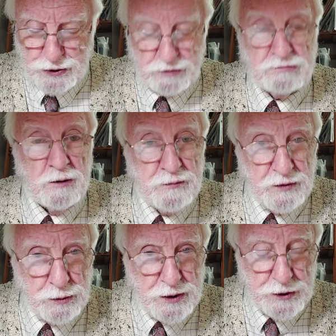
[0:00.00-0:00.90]
to
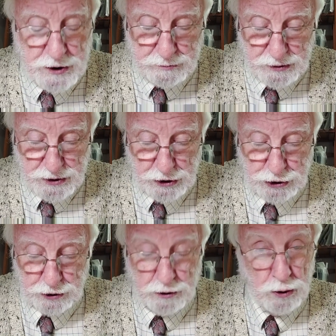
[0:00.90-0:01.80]
refute his
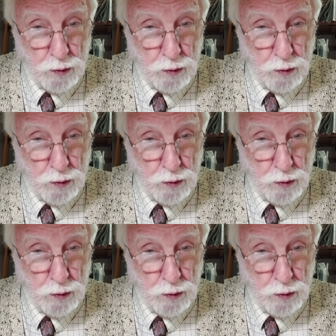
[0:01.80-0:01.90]
position?